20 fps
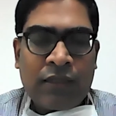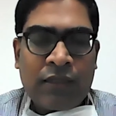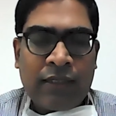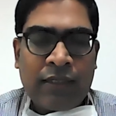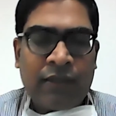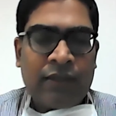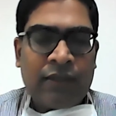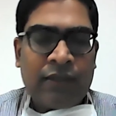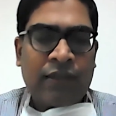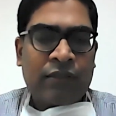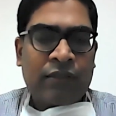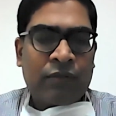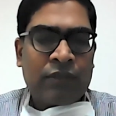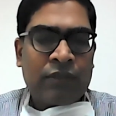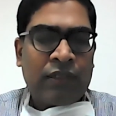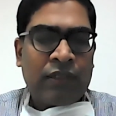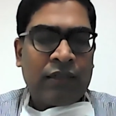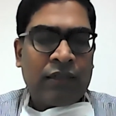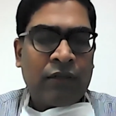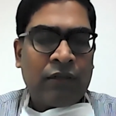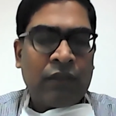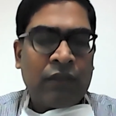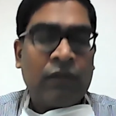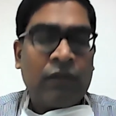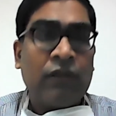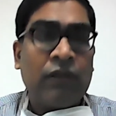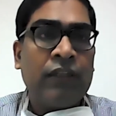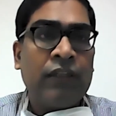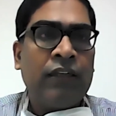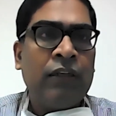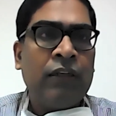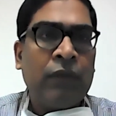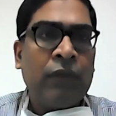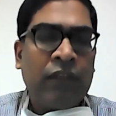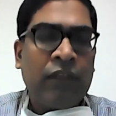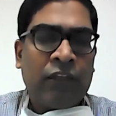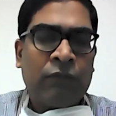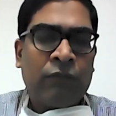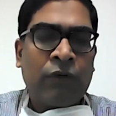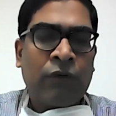it is associated with continually
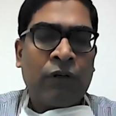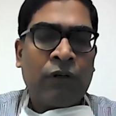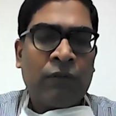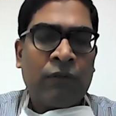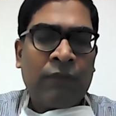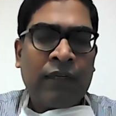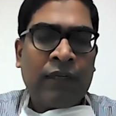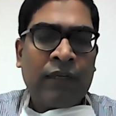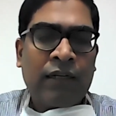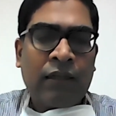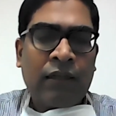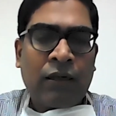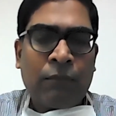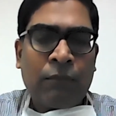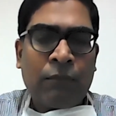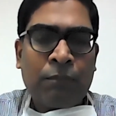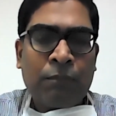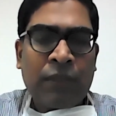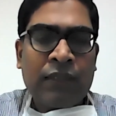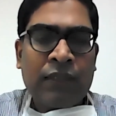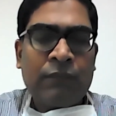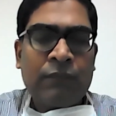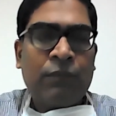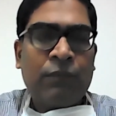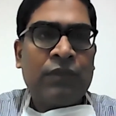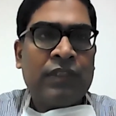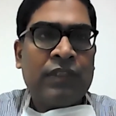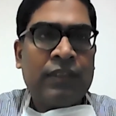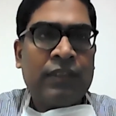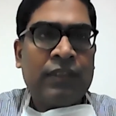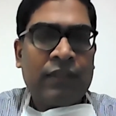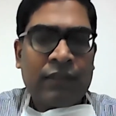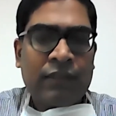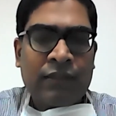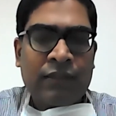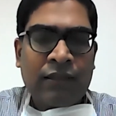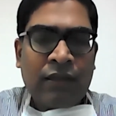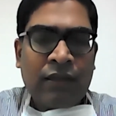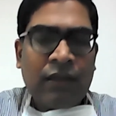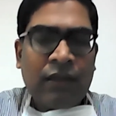evolving and complex processes
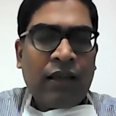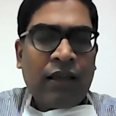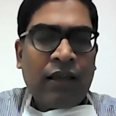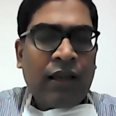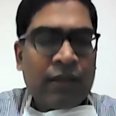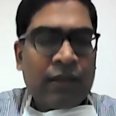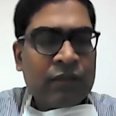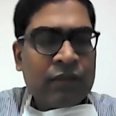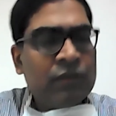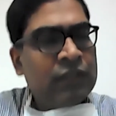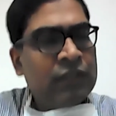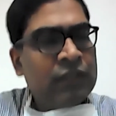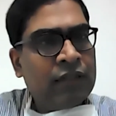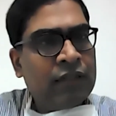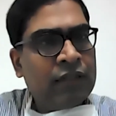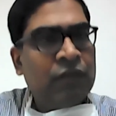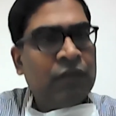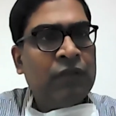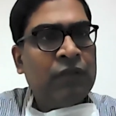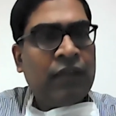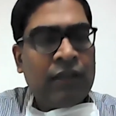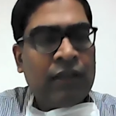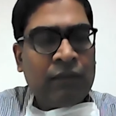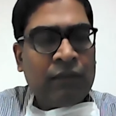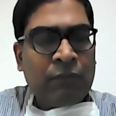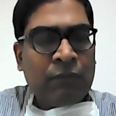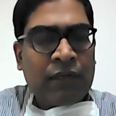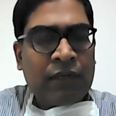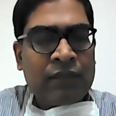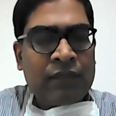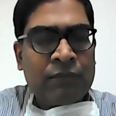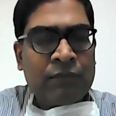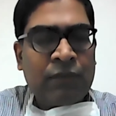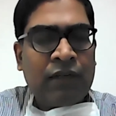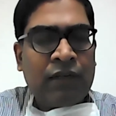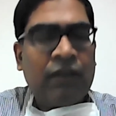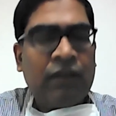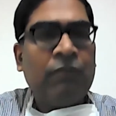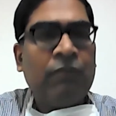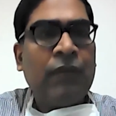associated with health management
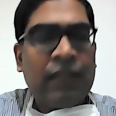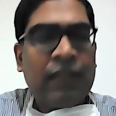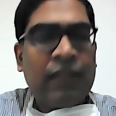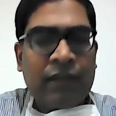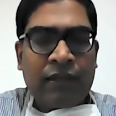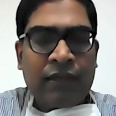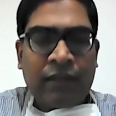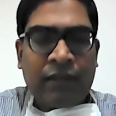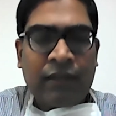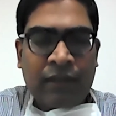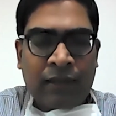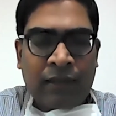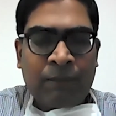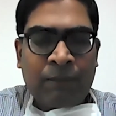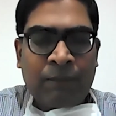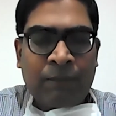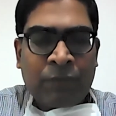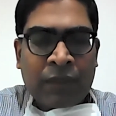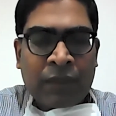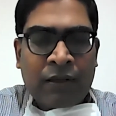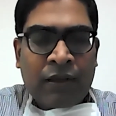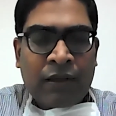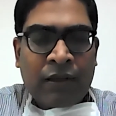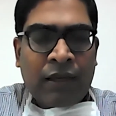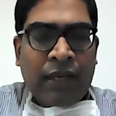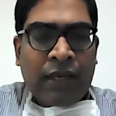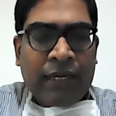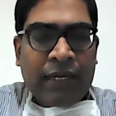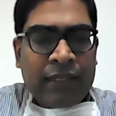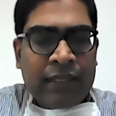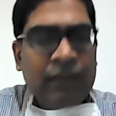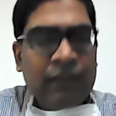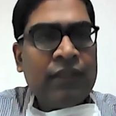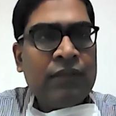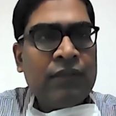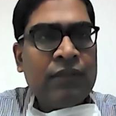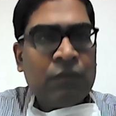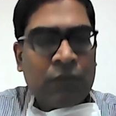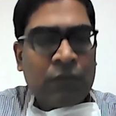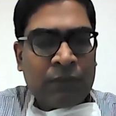and medical care. In this
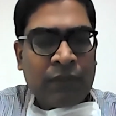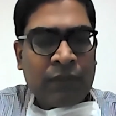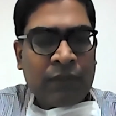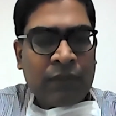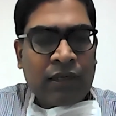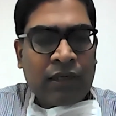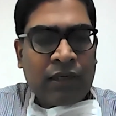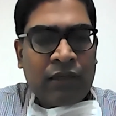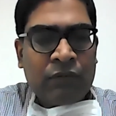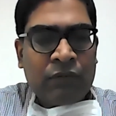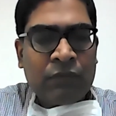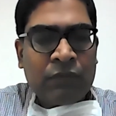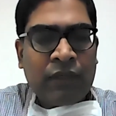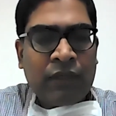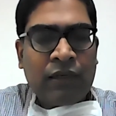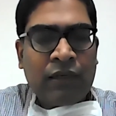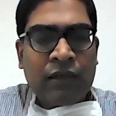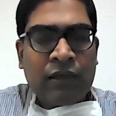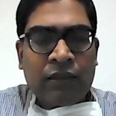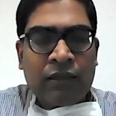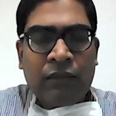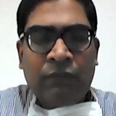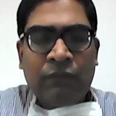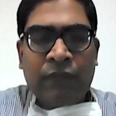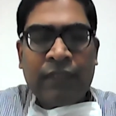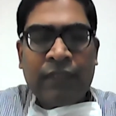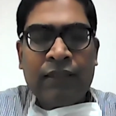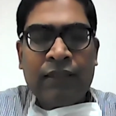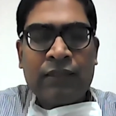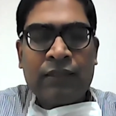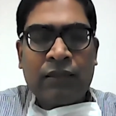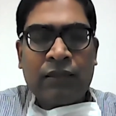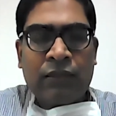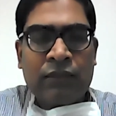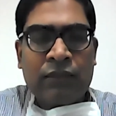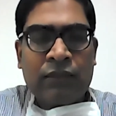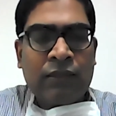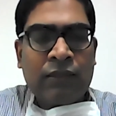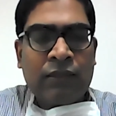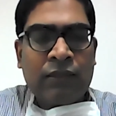webinar, we'll learn various
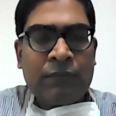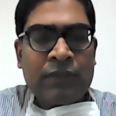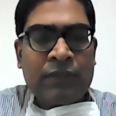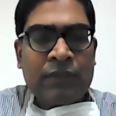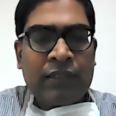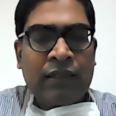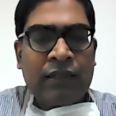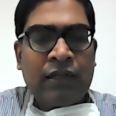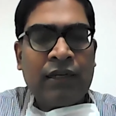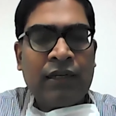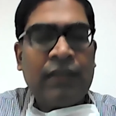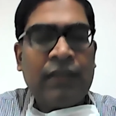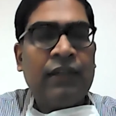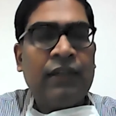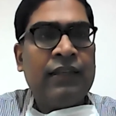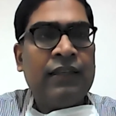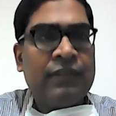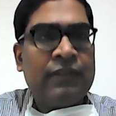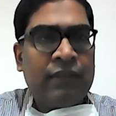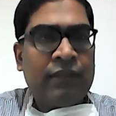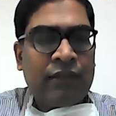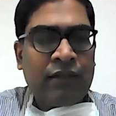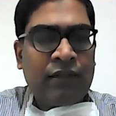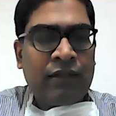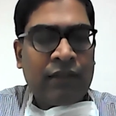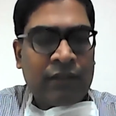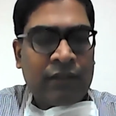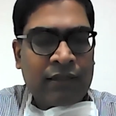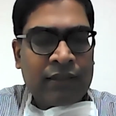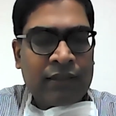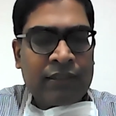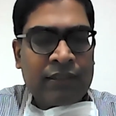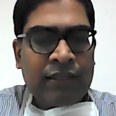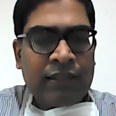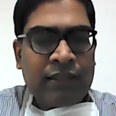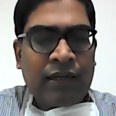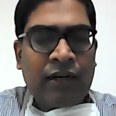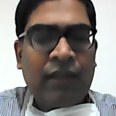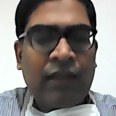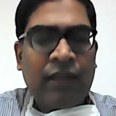concepts regarding digital literacy
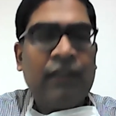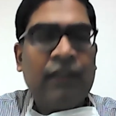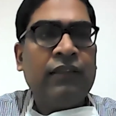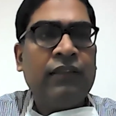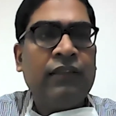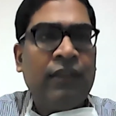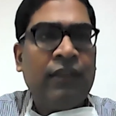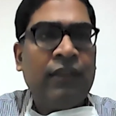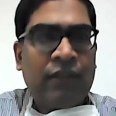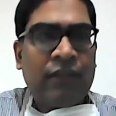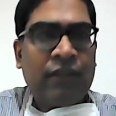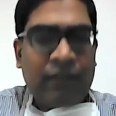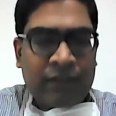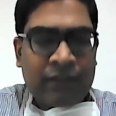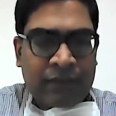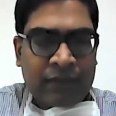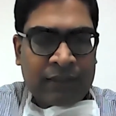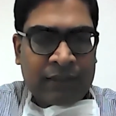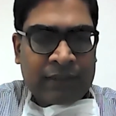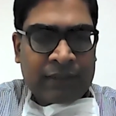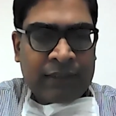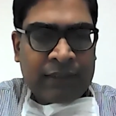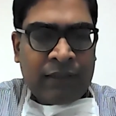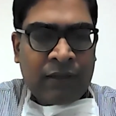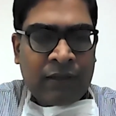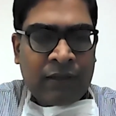and health data literacy.